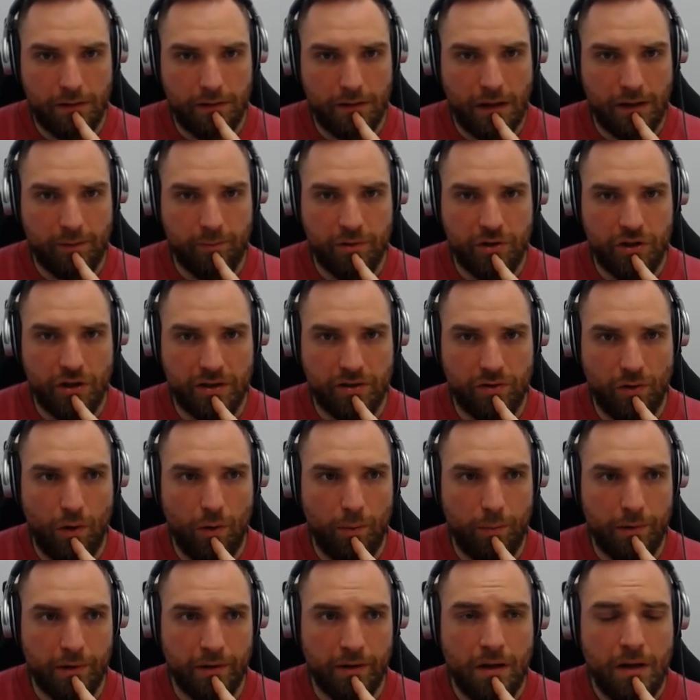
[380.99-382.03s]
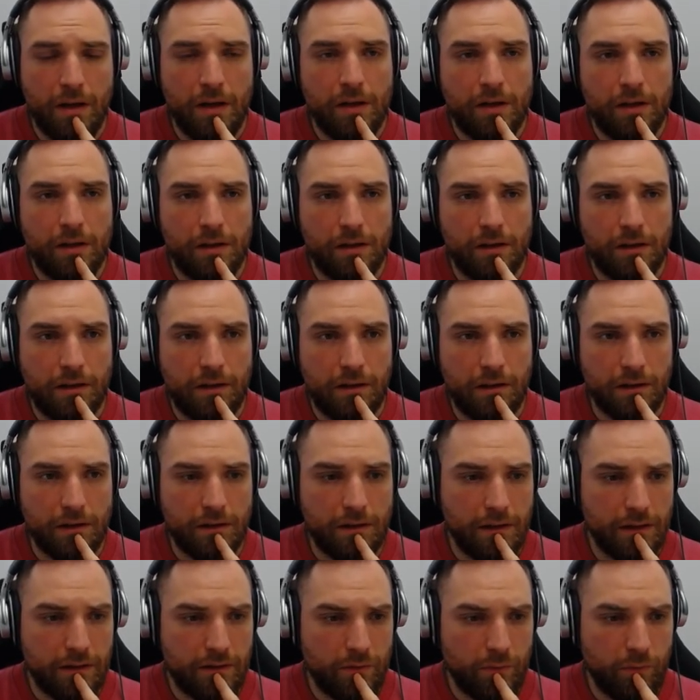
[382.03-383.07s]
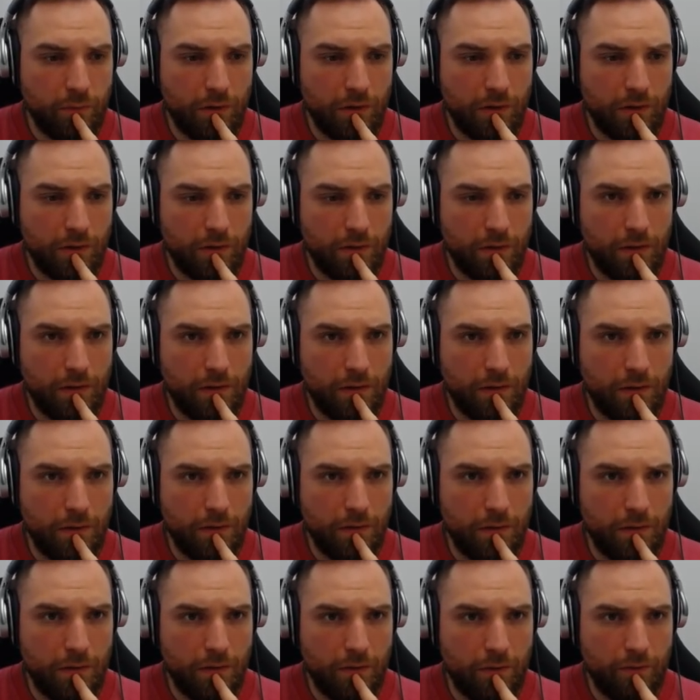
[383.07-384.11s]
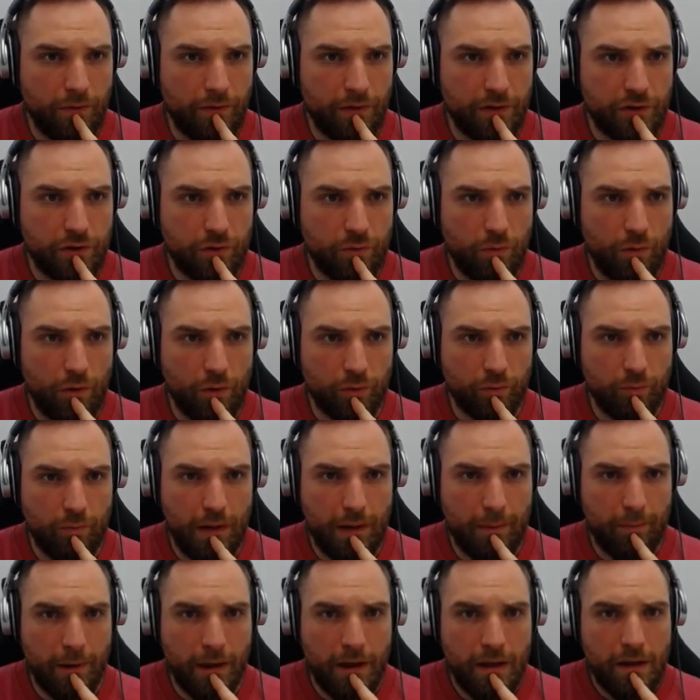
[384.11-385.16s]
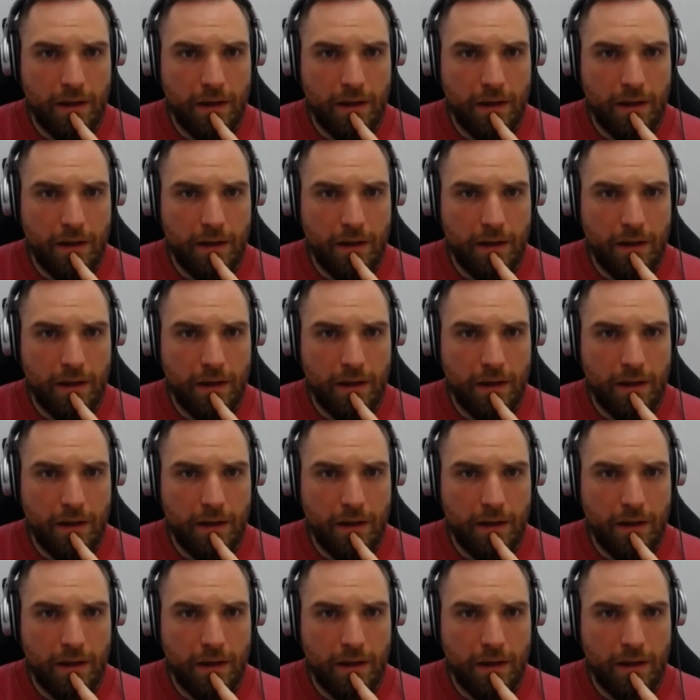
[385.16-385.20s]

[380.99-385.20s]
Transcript: let me just open here this one of Vision Roadmap.